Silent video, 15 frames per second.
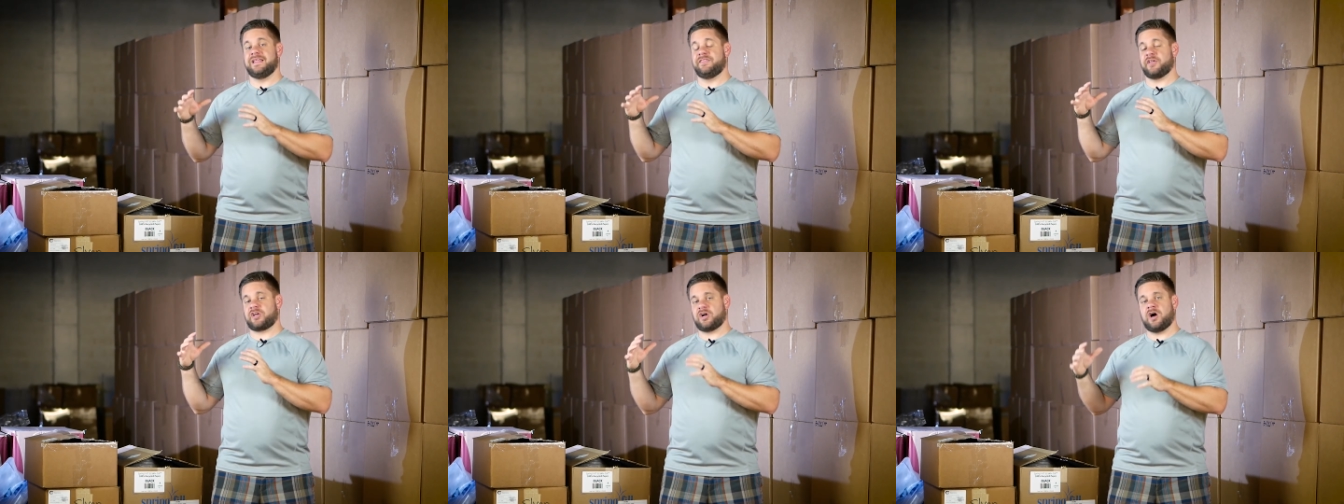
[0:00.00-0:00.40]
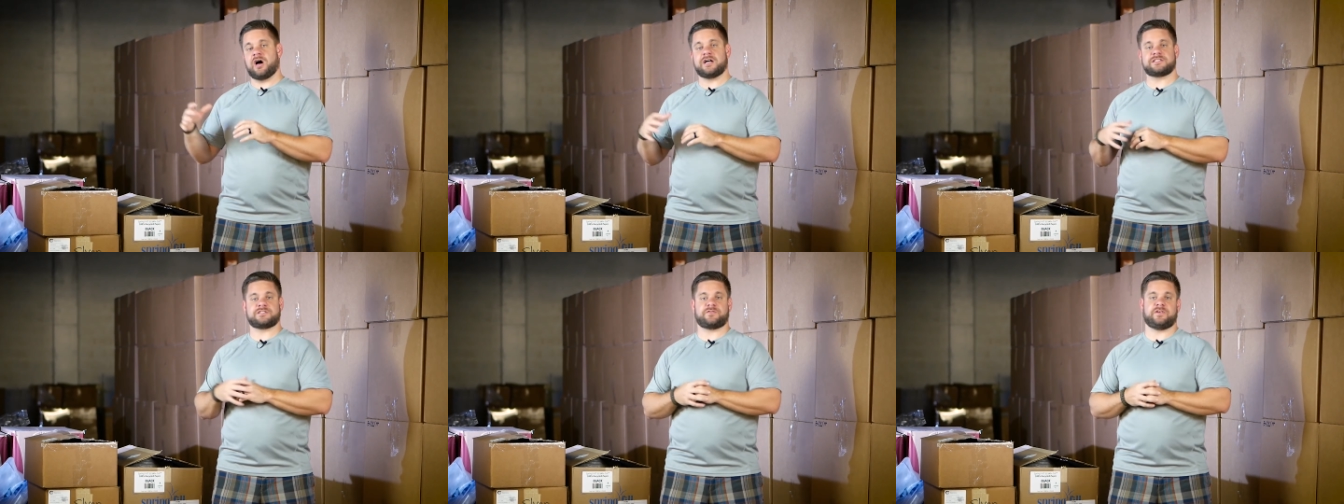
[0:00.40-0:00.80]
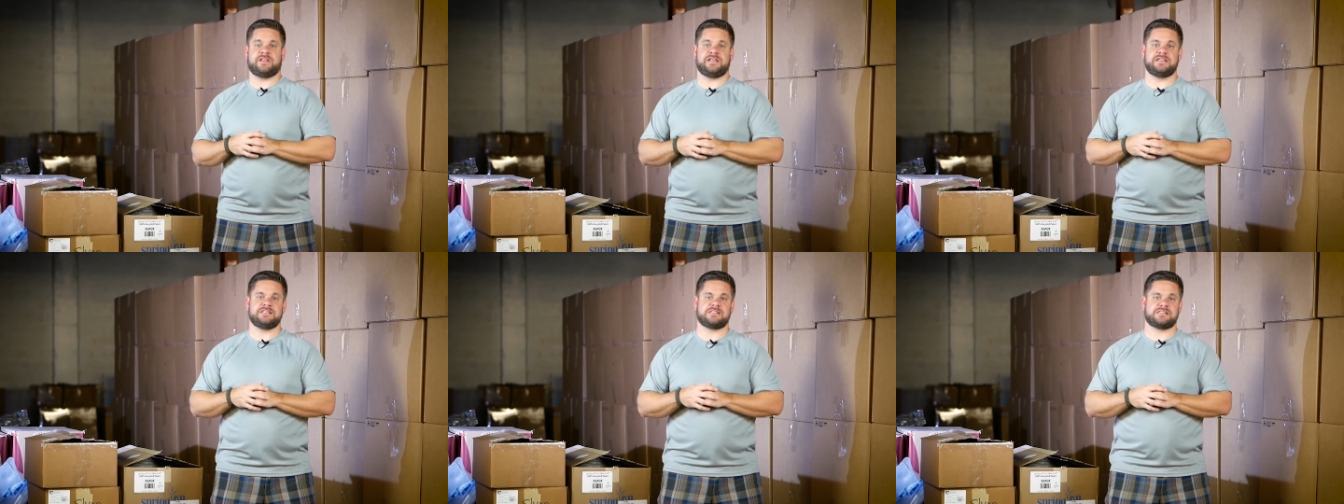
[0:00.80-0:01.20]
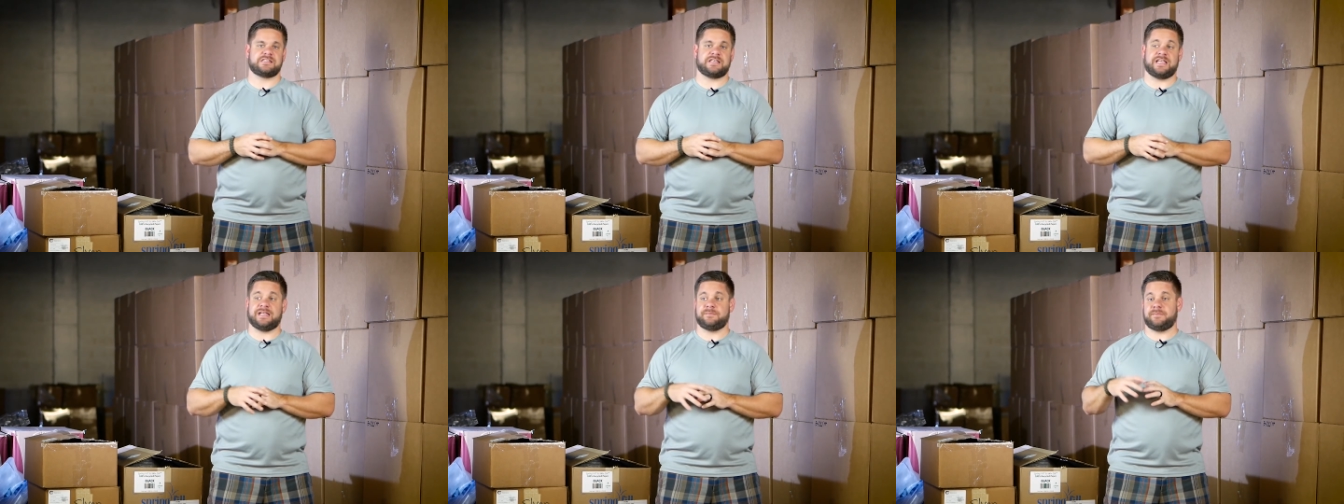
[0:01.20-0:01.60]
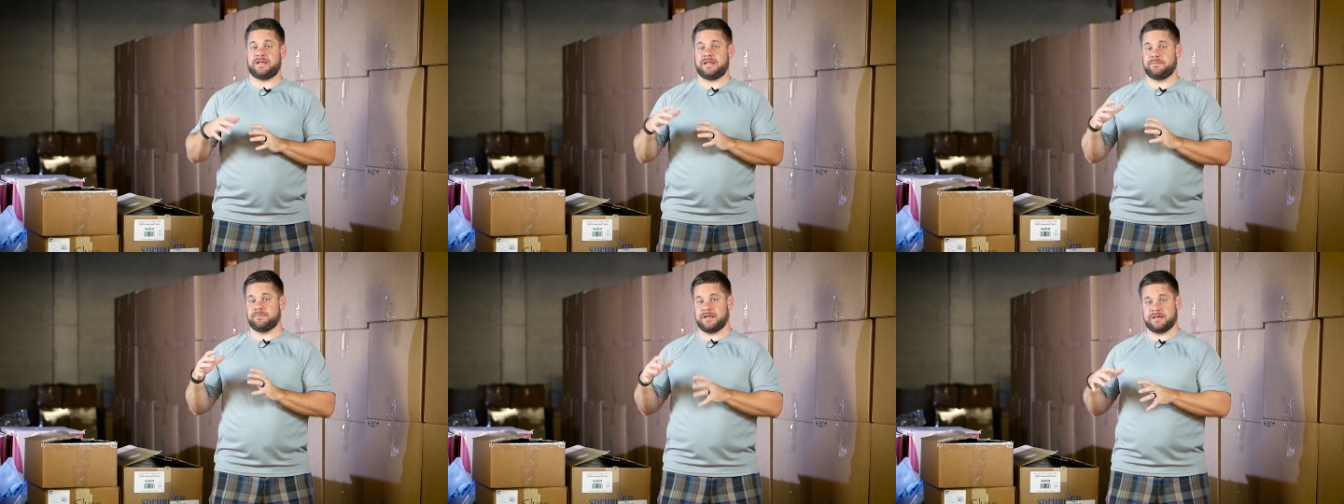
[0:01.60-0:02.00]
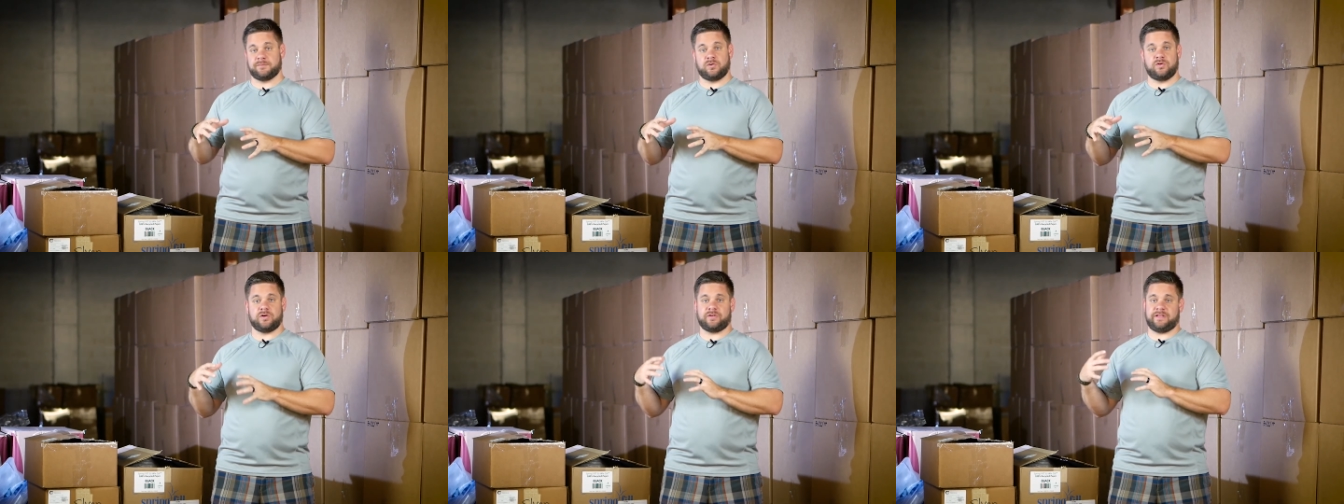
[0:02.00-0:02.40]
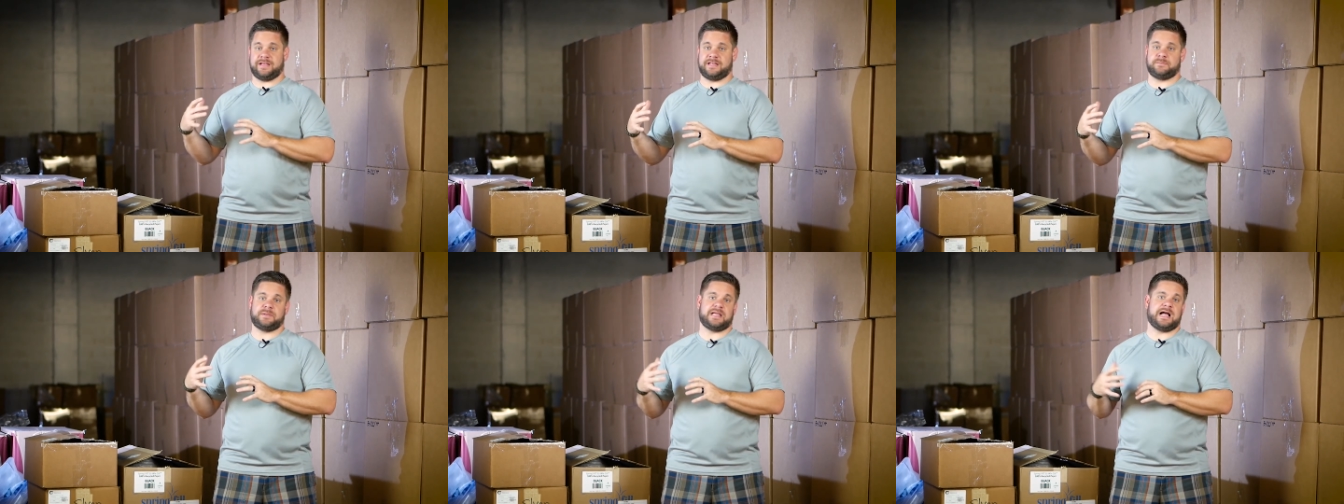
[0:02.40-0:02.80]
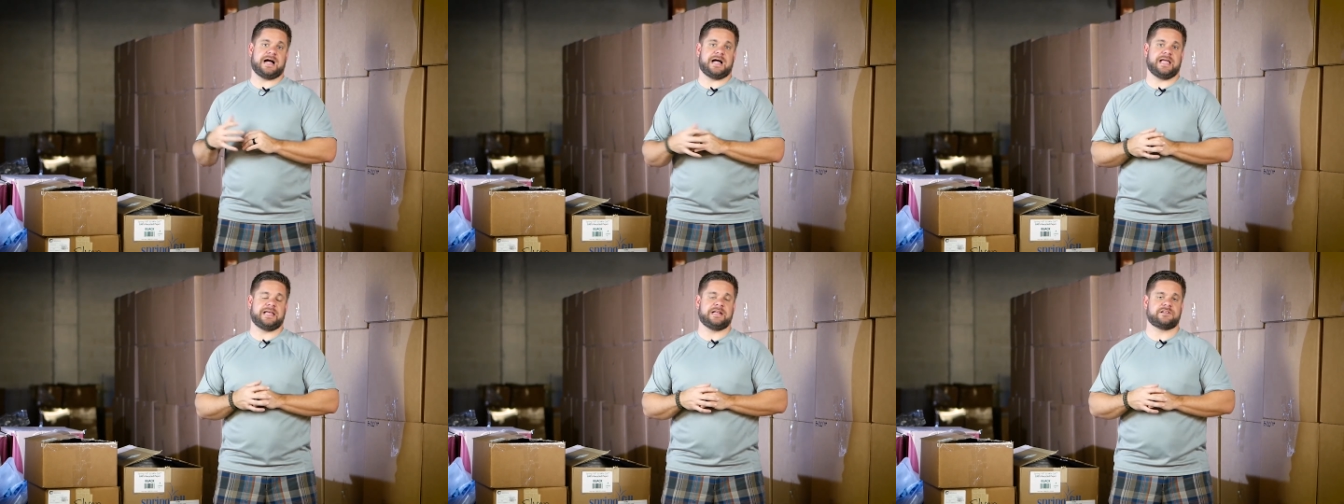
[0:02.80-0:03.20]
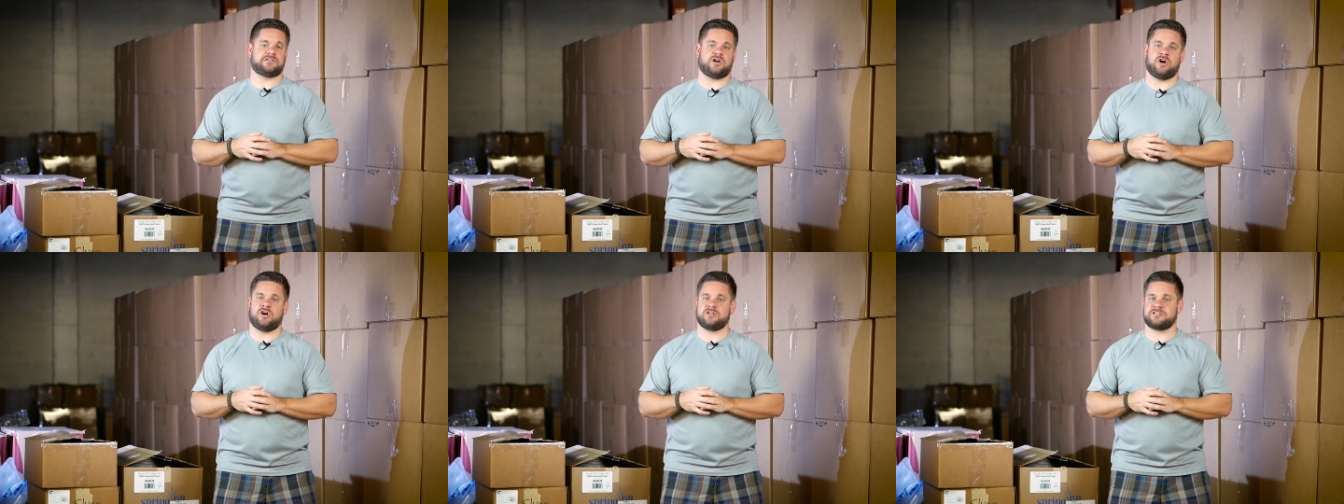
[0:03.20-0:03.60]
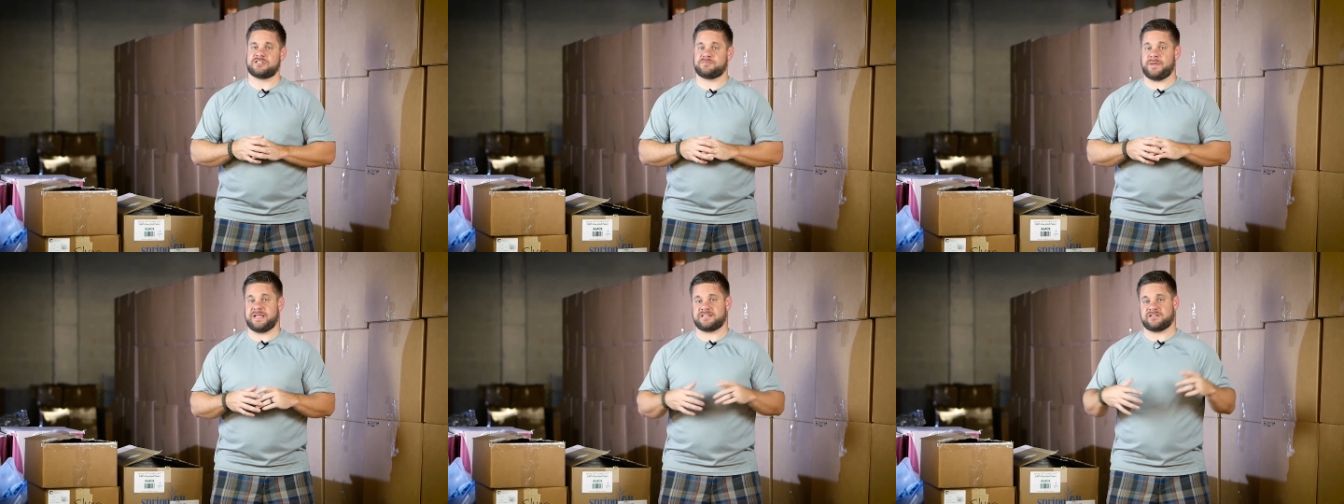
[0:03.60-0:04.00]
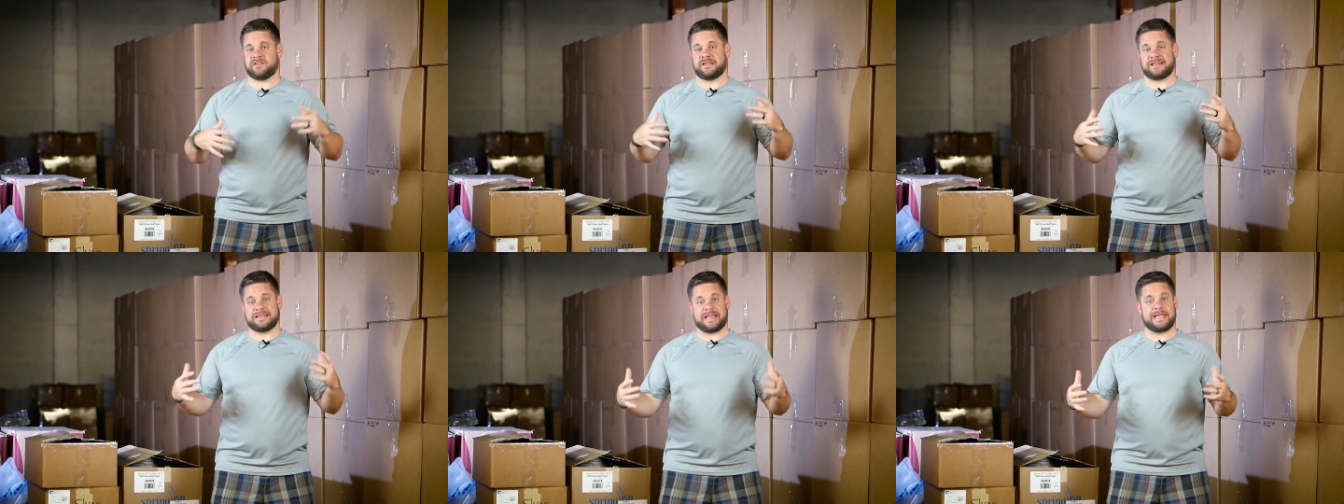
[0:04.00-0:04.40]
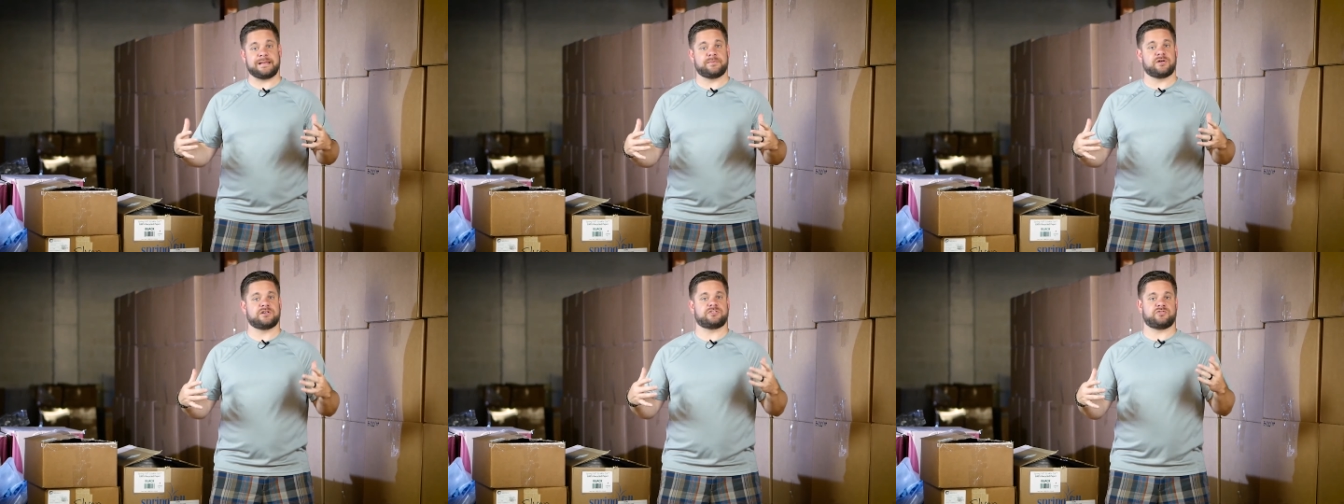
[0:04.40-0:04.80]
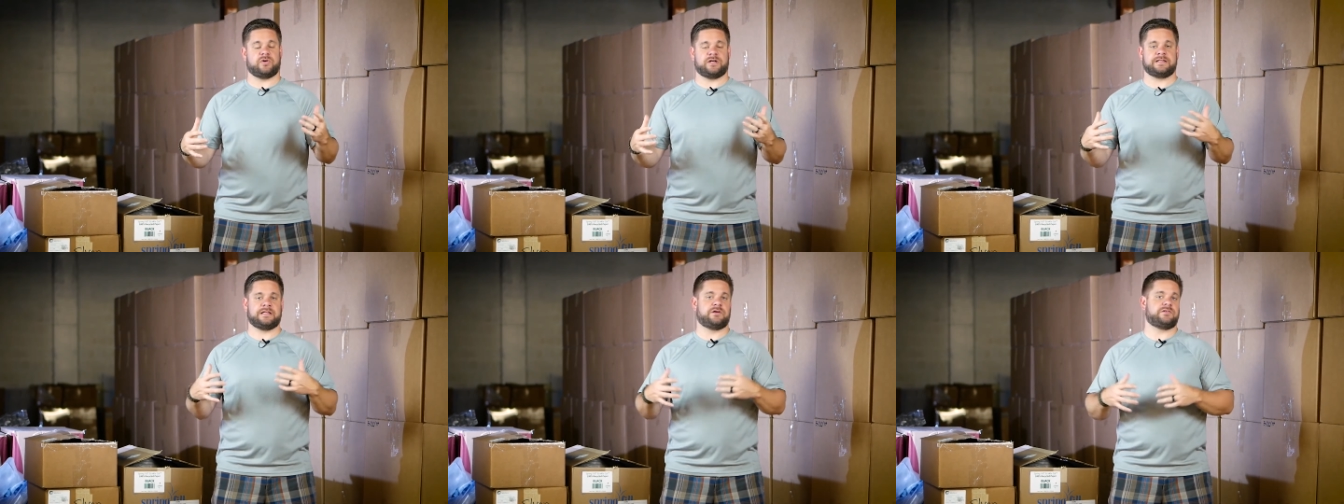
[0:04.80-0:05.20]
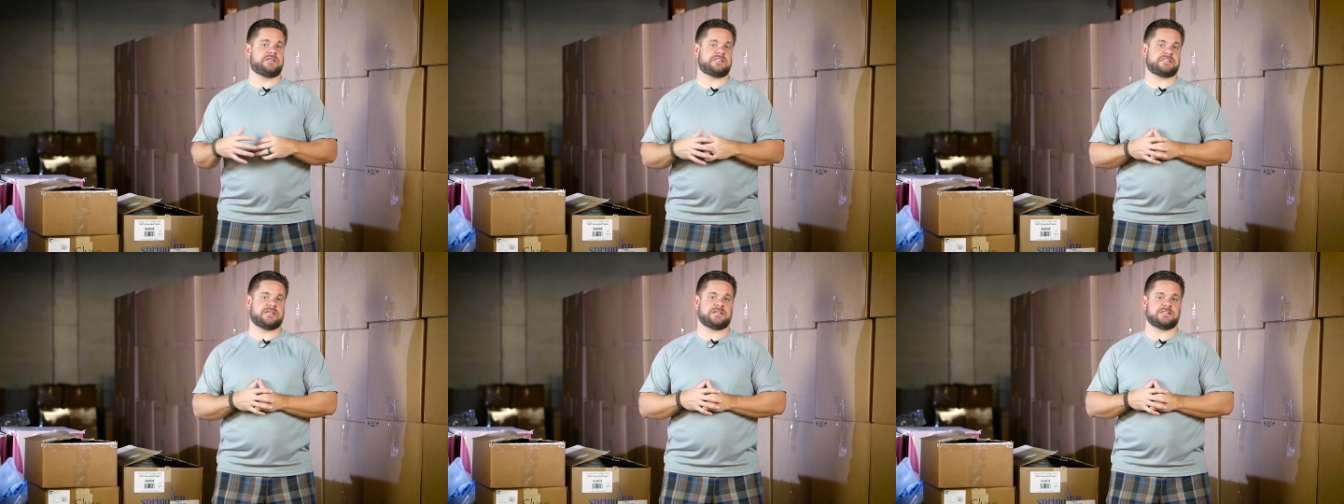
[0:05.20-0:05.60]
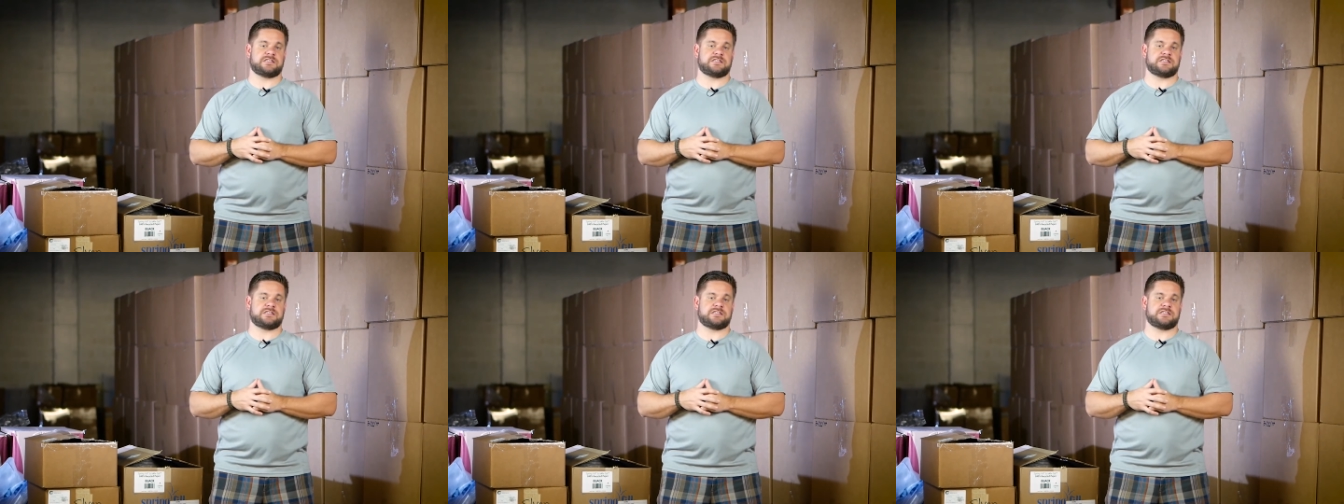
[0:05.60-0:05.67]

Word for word: The costs for these can be minimal or they can be high, and it's all just based on the labor to unload these things.